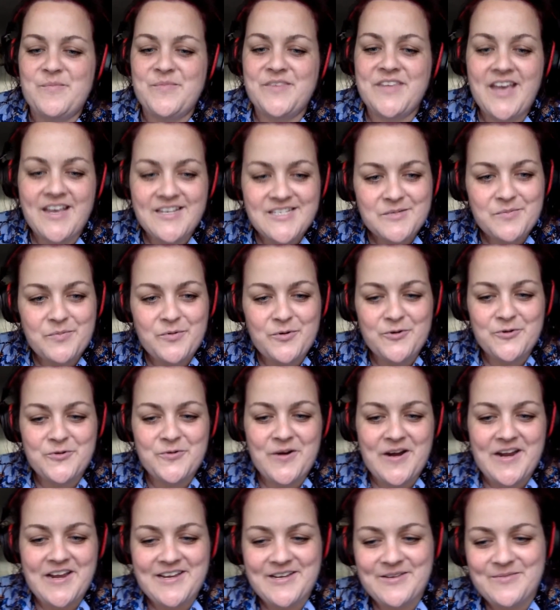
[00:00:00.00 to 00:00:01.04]
guest
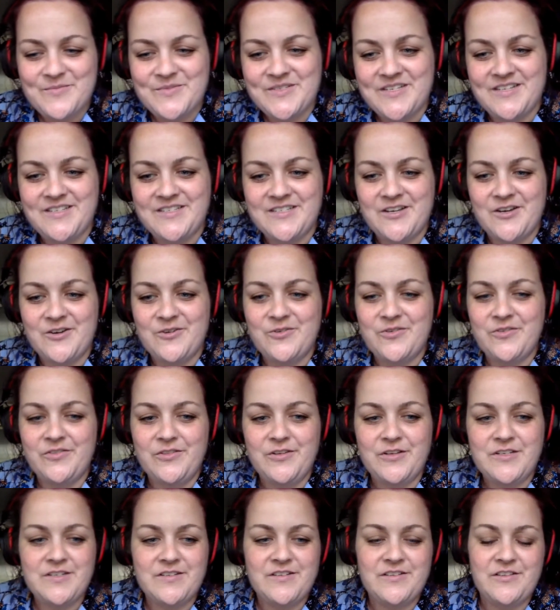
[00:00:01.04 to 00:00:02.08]
programs. And so
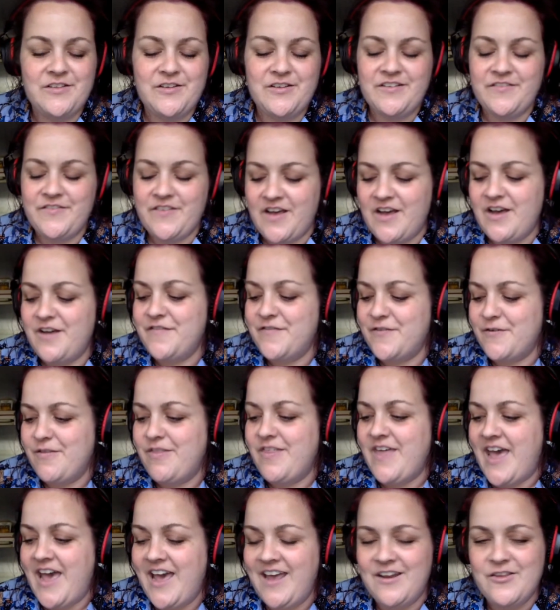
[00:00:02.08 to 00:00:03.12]
look for
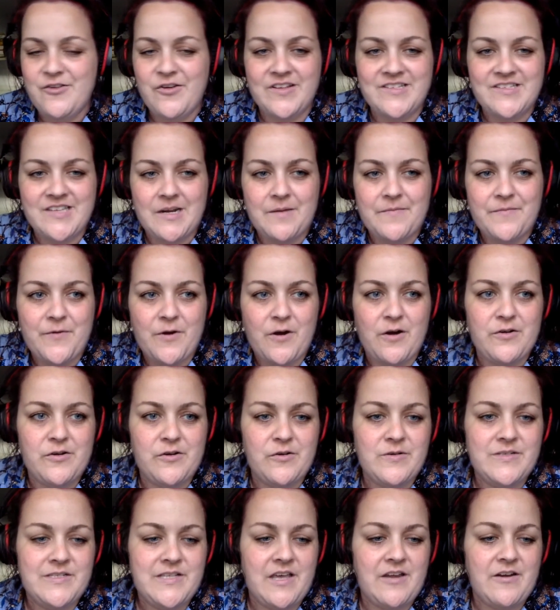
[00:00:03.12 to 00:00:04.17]
that. And you can sign up for our
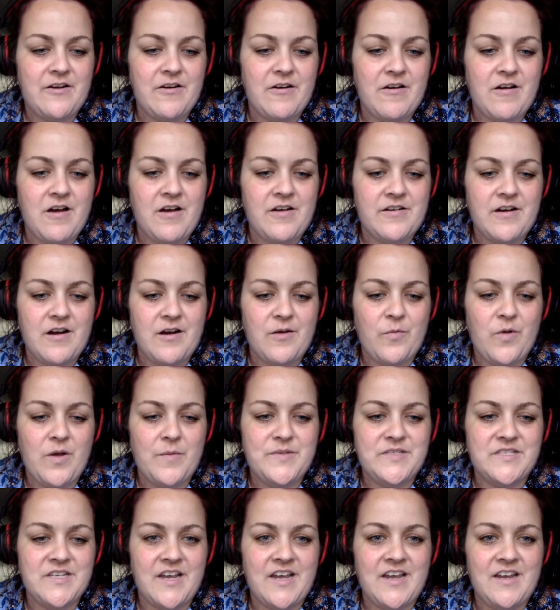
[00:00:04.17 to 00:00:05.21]
newsletter on our
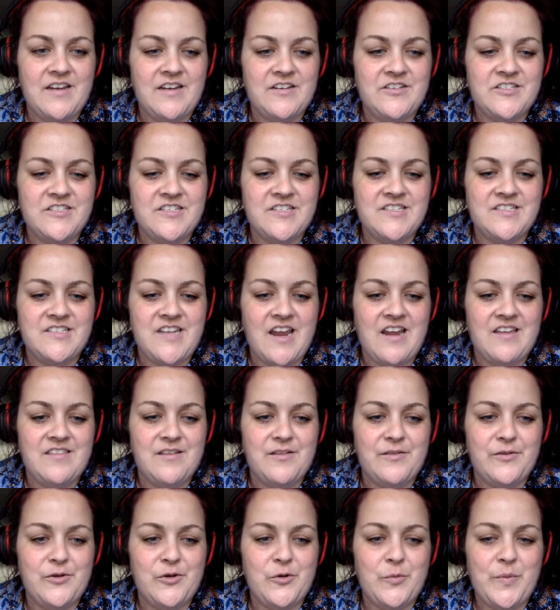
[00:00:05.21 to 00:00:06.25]
website just to stay in
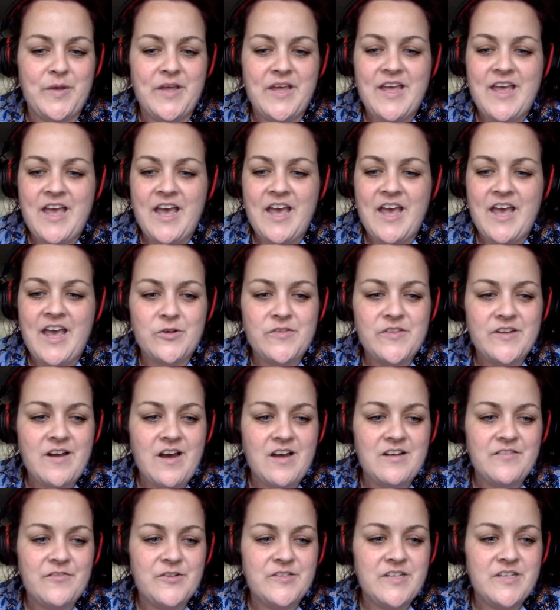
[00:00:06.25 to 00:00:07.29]
the loop and join the
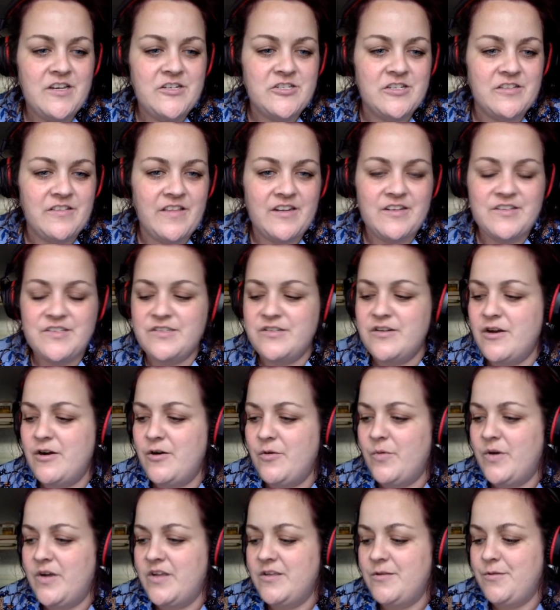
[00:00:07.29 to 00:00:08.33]
conversation. Let us
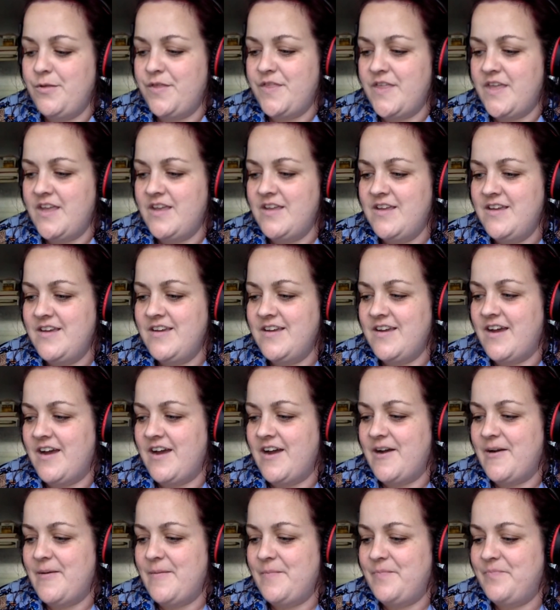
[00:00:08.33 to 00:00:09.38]
know what you think.
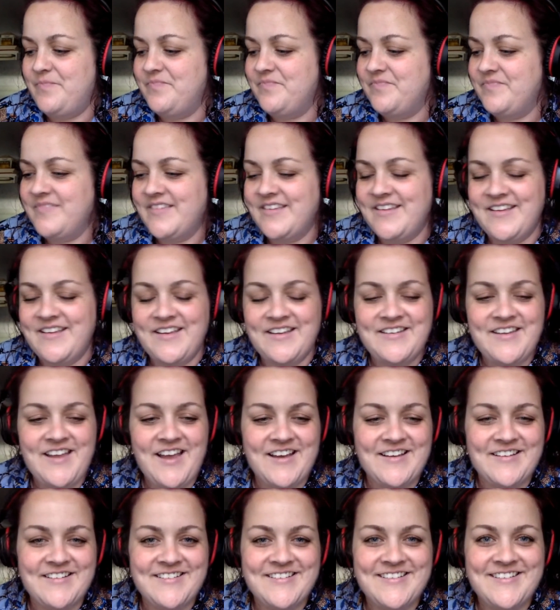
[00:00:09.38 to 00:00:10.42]

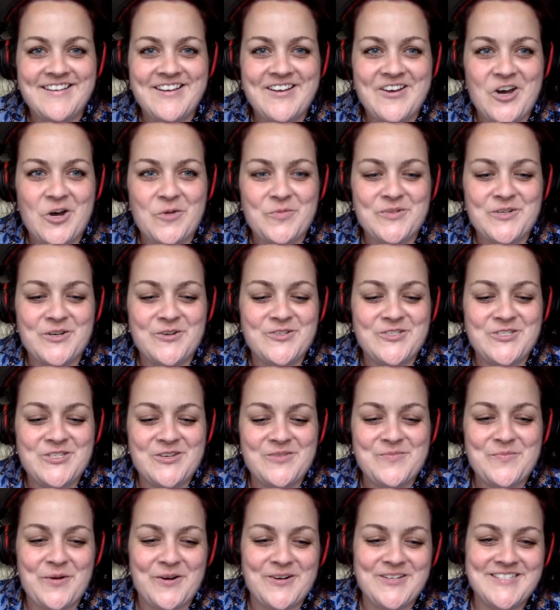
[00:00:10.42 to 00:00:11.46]
Hope to host
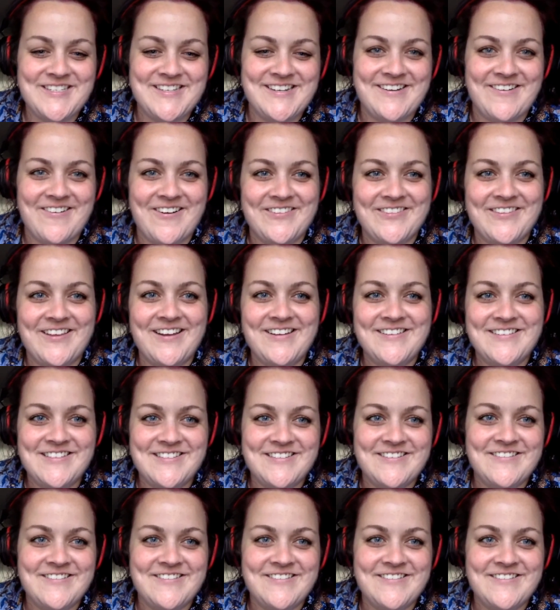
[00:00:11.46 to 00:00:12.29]
you in person or online